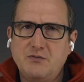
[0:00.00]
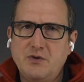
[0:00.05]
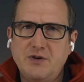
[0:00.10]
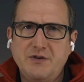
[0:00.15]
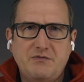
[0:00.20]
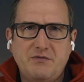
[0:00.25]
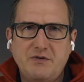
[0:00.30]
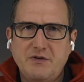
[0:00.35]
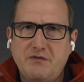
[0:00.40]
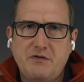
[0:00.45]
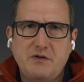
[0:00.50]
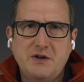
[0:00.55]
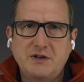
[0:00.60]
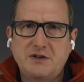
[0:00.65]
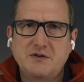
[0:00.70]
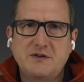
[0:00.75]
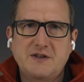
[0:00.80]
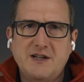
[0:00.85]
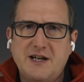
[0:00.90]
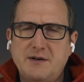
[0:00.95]
we've referred
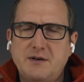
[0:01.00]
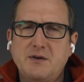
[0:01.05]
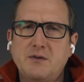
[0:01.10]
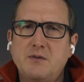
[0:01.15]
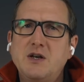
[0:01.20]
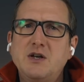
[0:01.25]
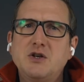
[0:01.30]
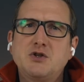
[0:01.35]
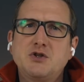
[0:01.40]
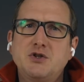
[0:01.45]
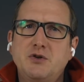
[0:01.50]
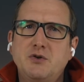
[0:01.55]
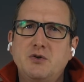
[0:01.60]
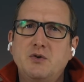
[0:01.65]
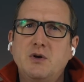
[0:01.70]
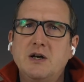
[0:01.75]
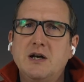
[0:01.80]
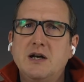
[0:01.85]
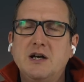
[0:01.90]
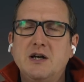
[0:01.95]
to that issue,